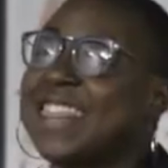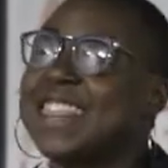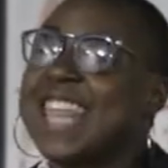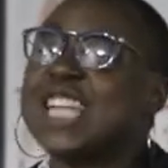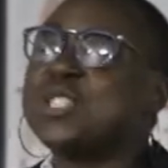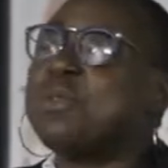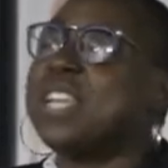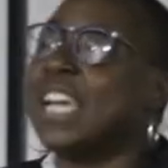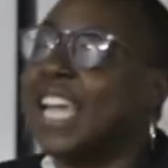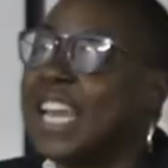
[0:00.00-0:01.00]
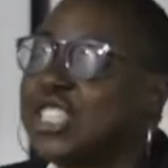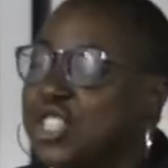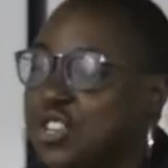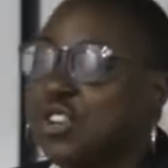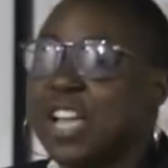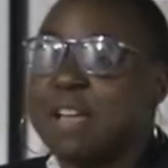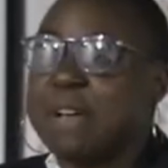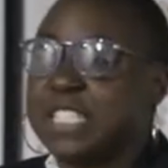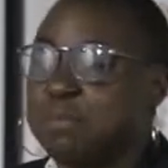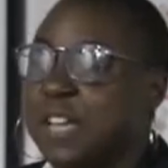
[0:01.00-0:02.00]
That's when you get into your
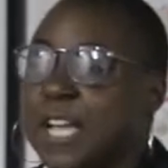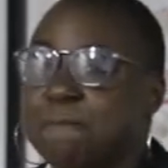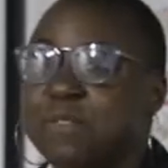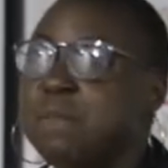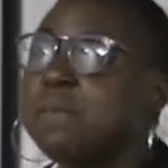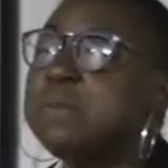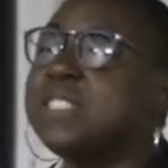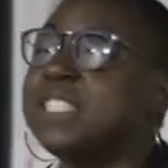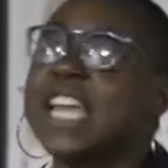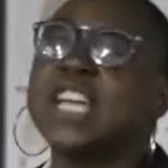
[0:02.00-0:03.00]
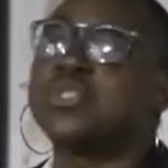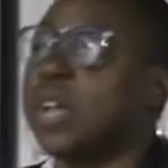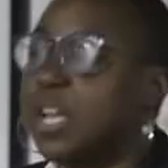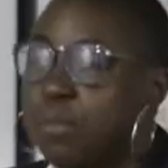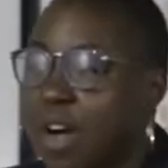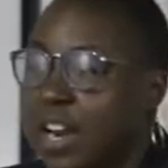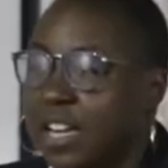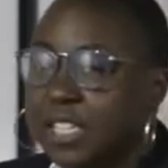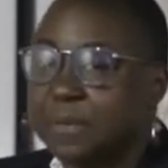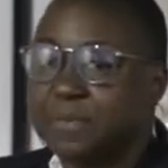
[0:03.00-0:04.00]
MSP, Minimum StageReady
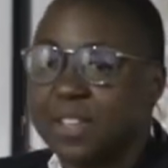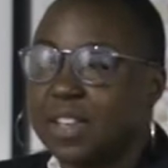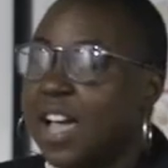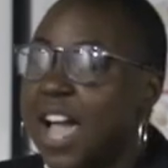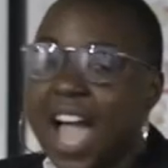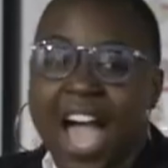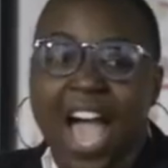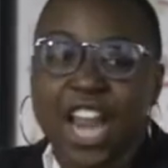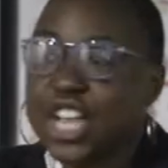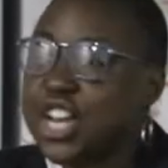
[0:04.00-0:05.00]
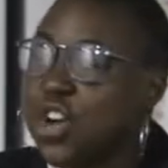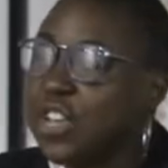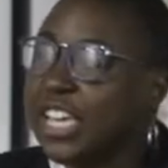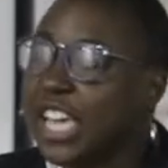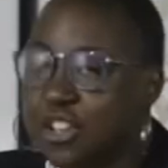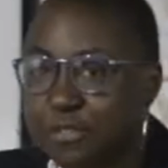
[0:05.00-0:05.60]
Product. How do you know you get your